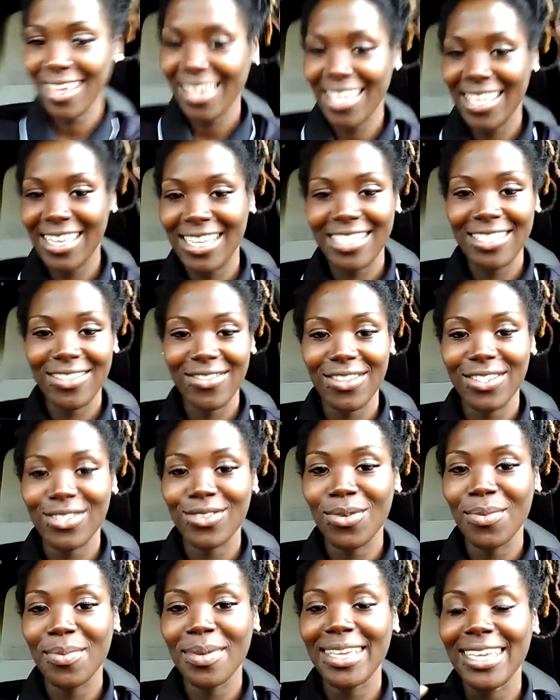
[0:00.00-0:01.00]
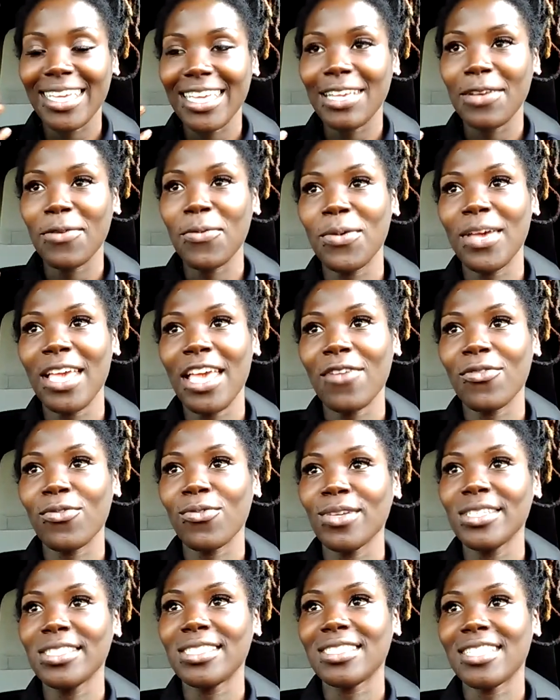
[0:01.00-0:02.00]
and it's physical, but we have
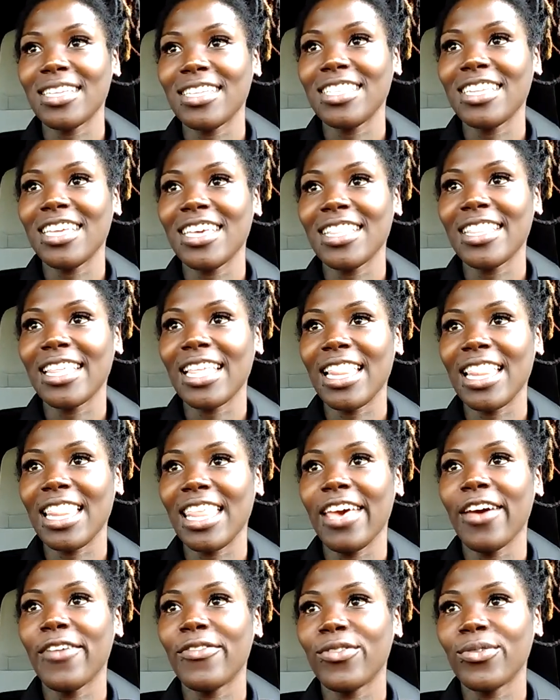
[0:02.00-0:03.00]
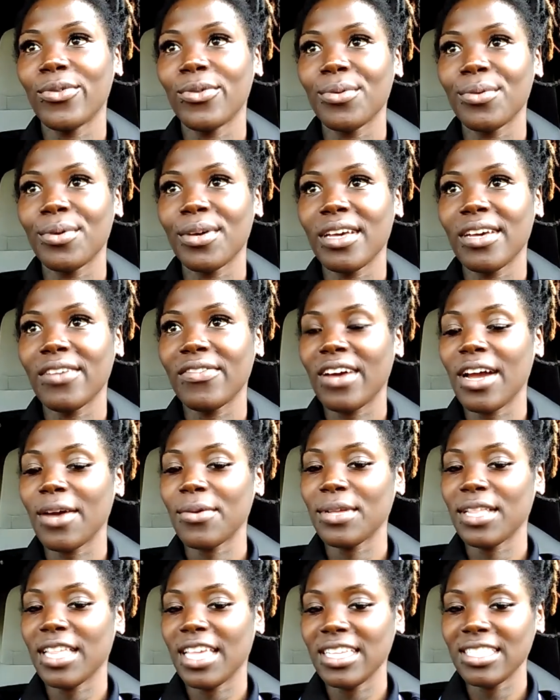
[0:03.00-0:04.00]
reached another level of our
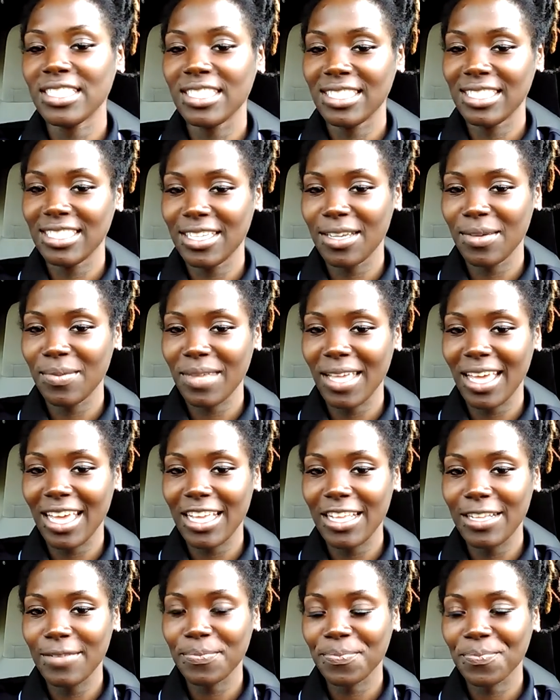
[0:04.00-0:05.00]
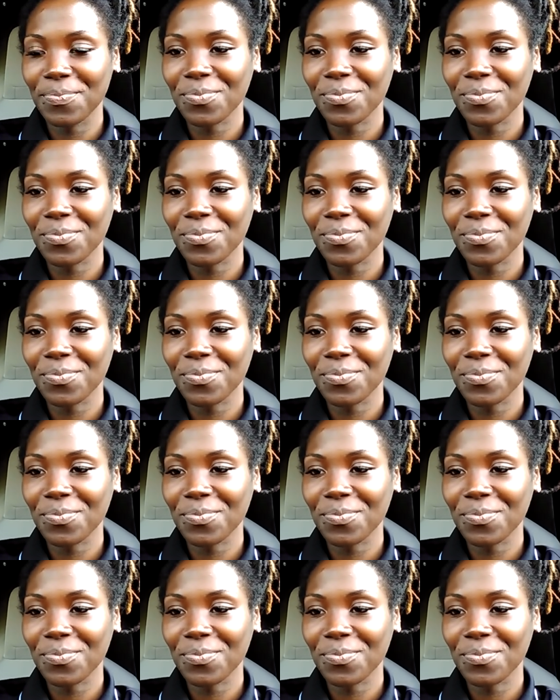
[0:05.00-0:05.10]
relationship. Like,